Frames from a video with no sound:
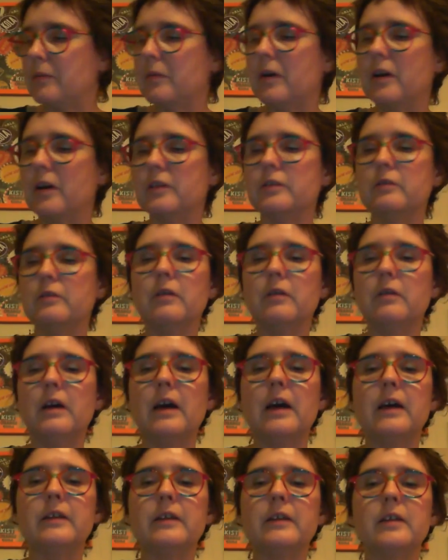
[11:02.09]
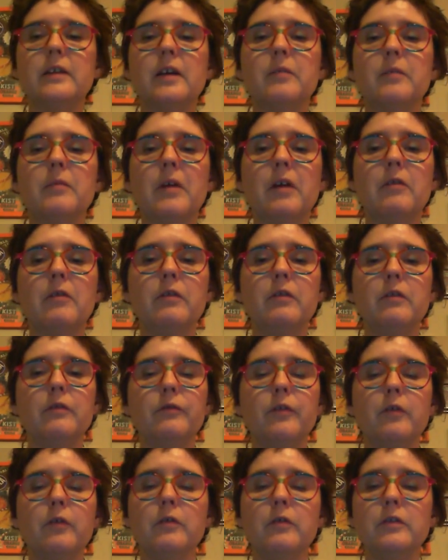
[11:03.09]
parcel, and I will look
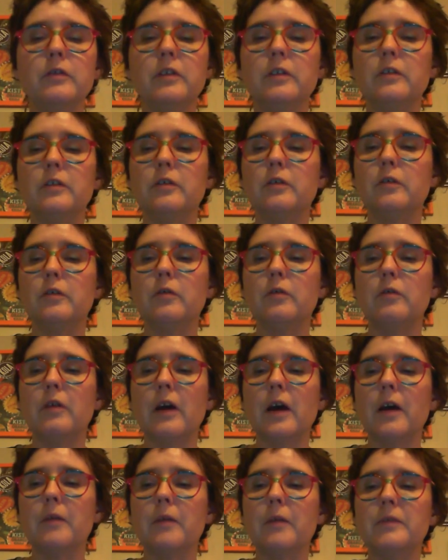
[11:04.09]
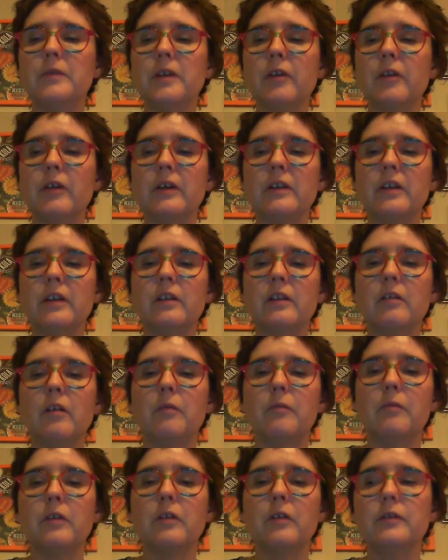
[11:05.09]
forward to sharing another
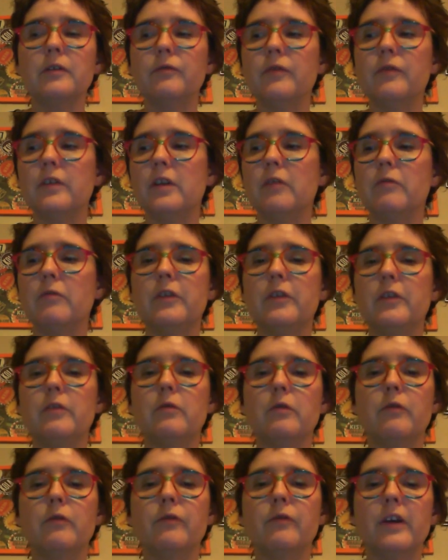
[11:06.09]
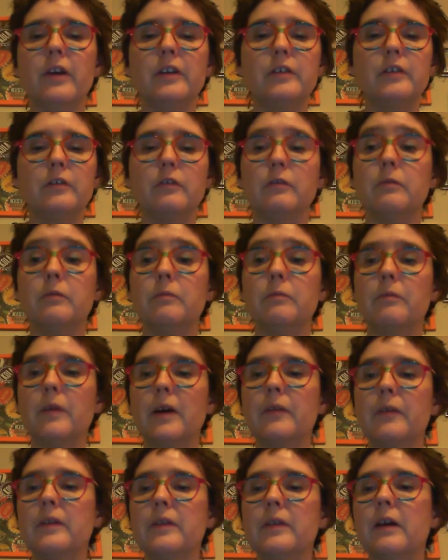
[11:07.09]
unboxing video with you all very soon.
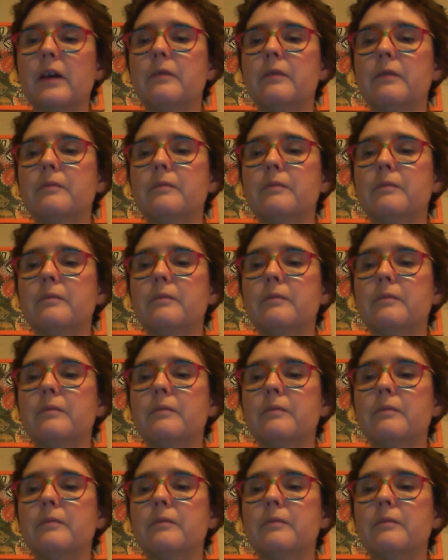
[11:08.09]
Bye for now.